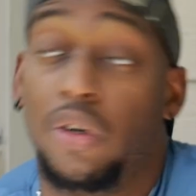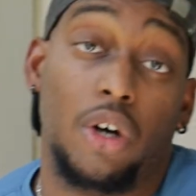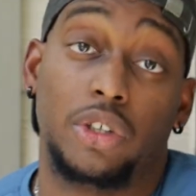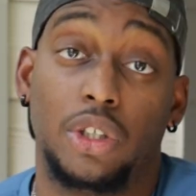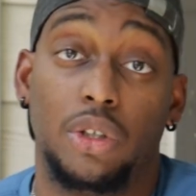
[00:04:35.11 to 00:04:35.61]

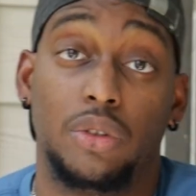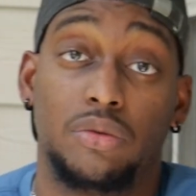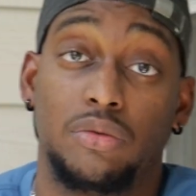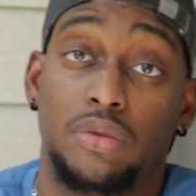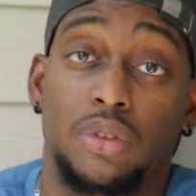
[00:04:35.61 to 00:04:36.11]
also,
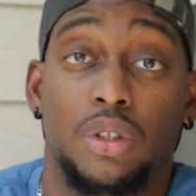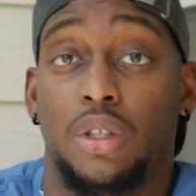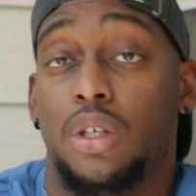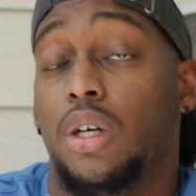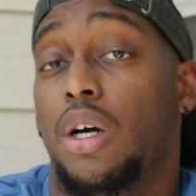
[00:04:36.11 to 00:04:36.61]

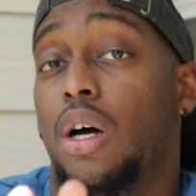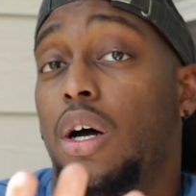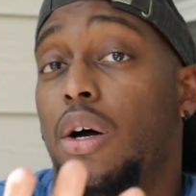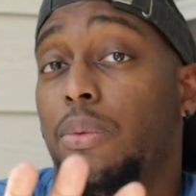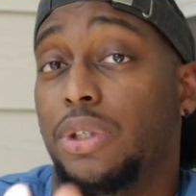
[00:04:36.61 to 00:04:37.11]

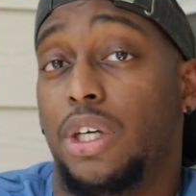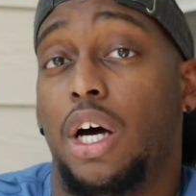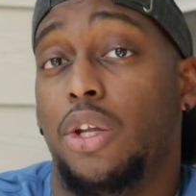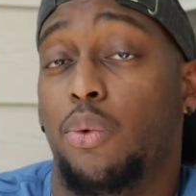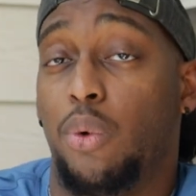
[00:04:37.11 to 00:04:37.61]
with the
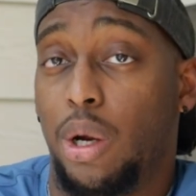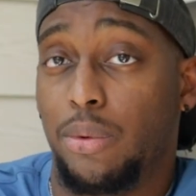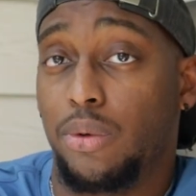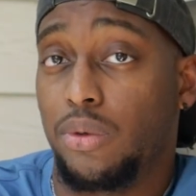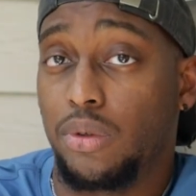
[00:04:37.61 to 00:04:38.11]
Honda
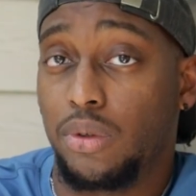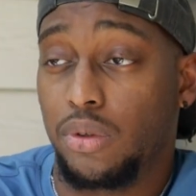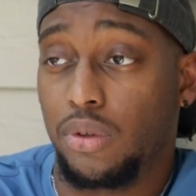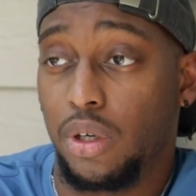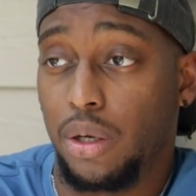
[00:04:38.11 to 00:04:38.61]
Rebel
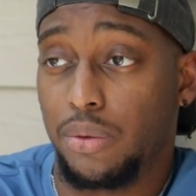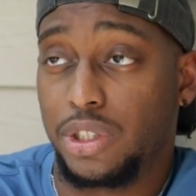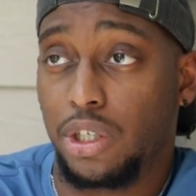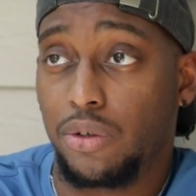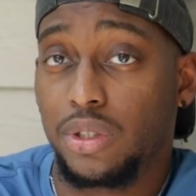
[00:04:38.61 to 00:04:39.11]

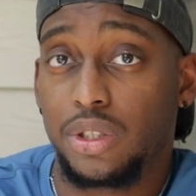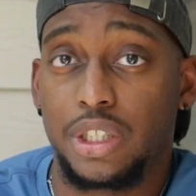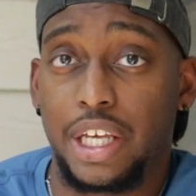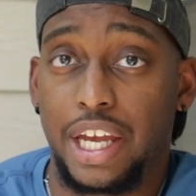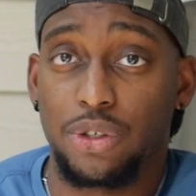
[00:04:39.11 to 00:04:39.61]
series,
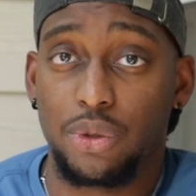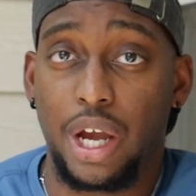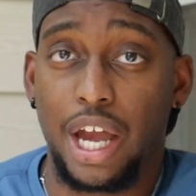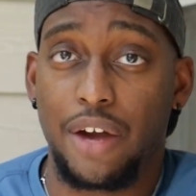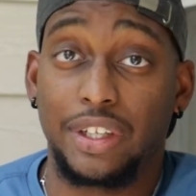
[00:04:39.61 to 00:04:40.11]
they do
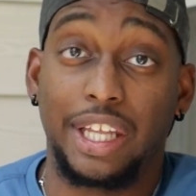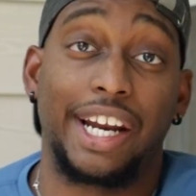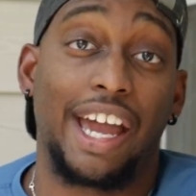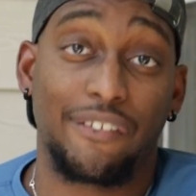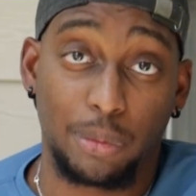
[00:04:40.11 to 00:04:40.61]
have a
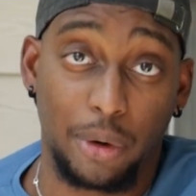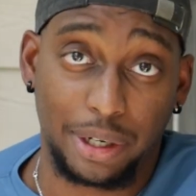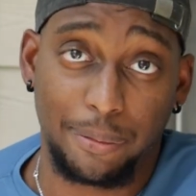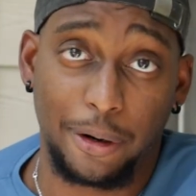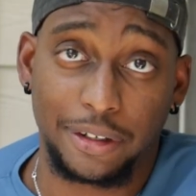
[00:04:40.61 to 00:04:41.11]
lot of
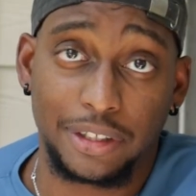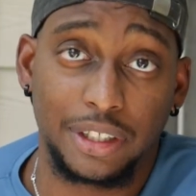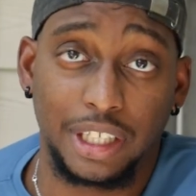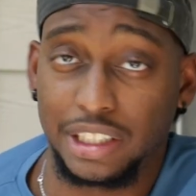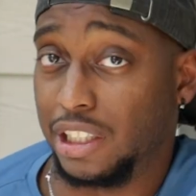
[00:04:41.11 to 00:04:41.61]
aftermarket parts.
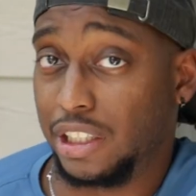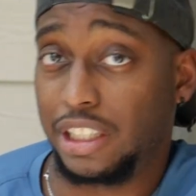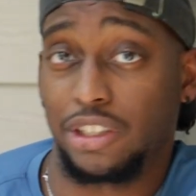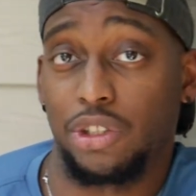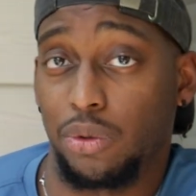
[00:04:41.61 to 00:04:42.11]
That's another
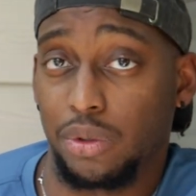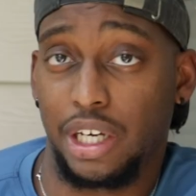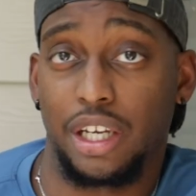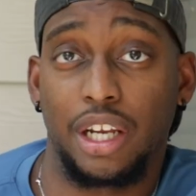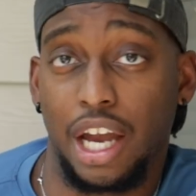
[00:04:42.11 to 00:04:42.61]
thing too
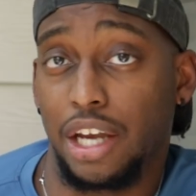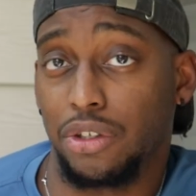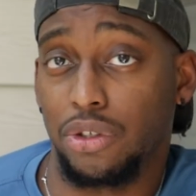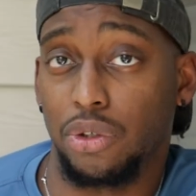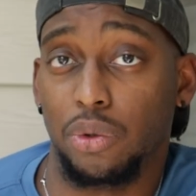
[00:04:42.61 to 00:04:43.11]
that I
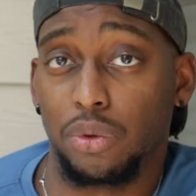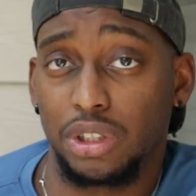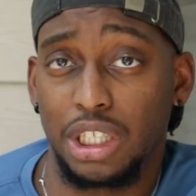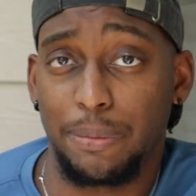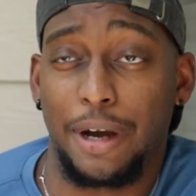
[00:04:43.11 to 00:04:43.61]
do
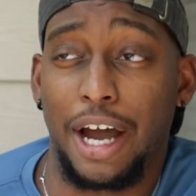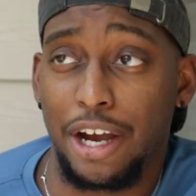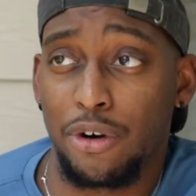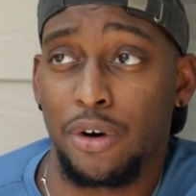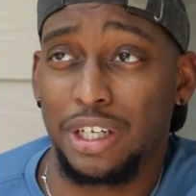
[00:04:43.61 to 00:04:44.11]
keep an
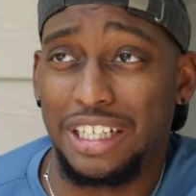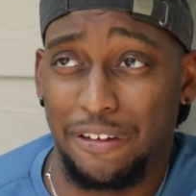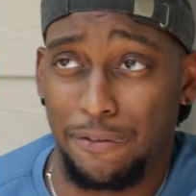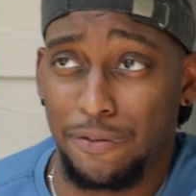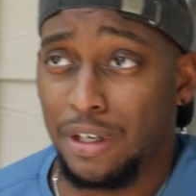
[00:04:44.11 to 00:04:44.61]
eye on,
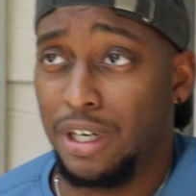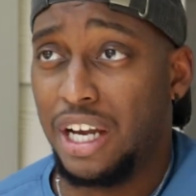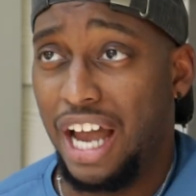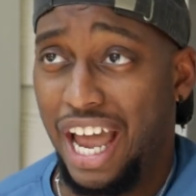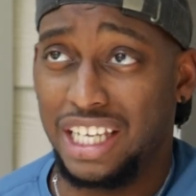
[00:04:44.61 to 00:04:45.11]
if
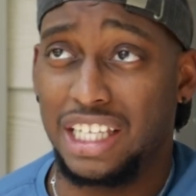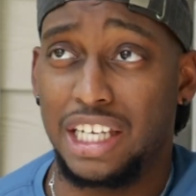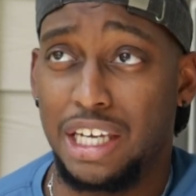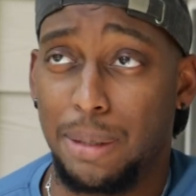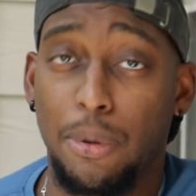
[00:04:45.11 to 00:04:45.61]
I can
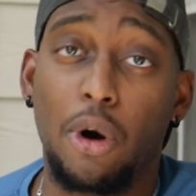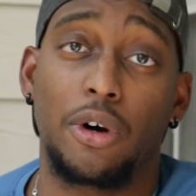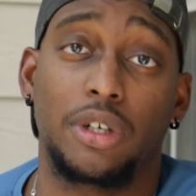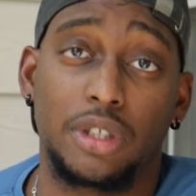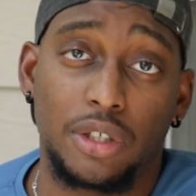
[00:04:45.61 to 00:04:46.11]
get
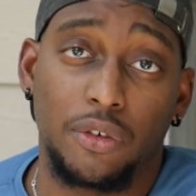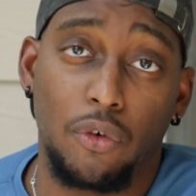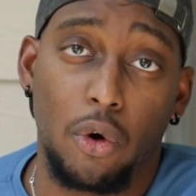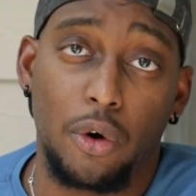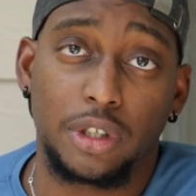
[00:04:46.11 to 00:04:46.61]
parts
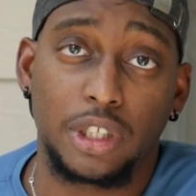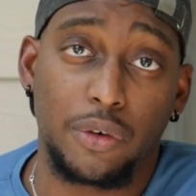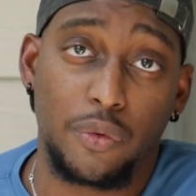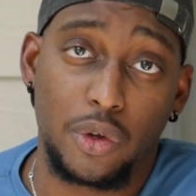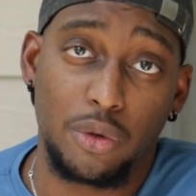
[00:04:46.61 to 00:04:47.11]
for it,
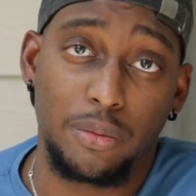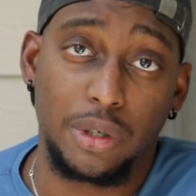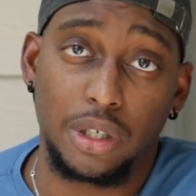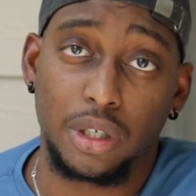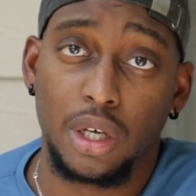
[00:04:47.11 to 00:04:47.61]
whether it be